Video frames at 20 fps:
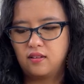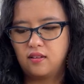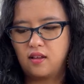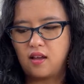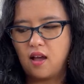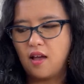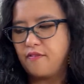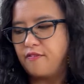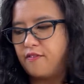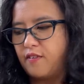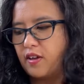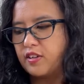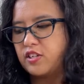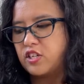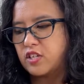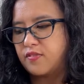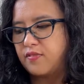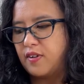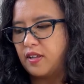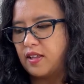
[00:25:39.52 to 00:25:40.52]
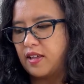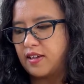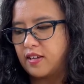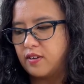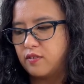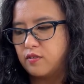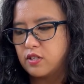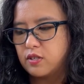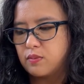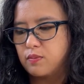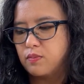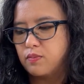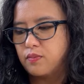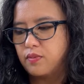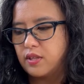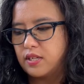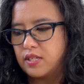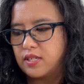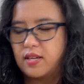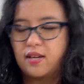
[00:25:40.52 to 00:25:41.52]
I just felt like it was
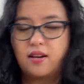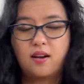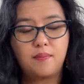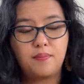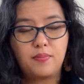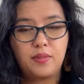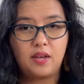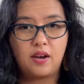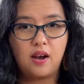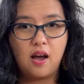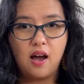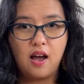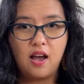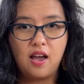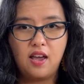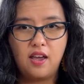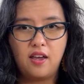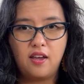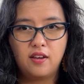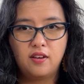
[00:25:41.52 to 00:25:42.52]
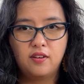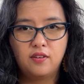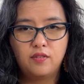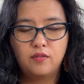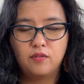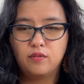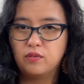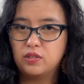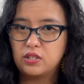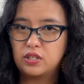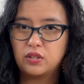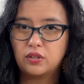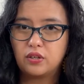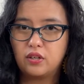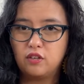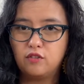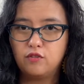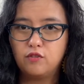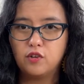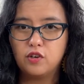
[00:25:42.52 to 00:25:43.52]
the setup that I was
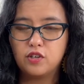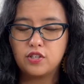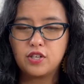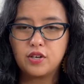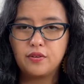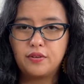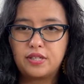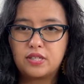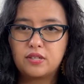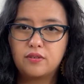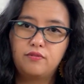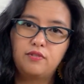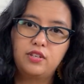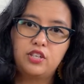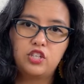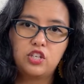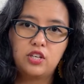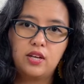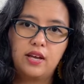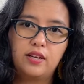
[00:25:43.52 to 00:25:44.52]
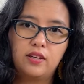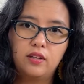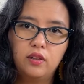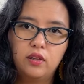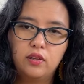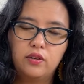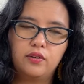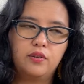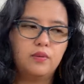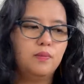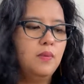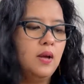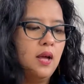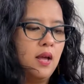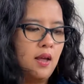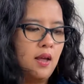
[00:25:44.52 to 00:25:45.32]
looking for. So it's a rigid heddle loom,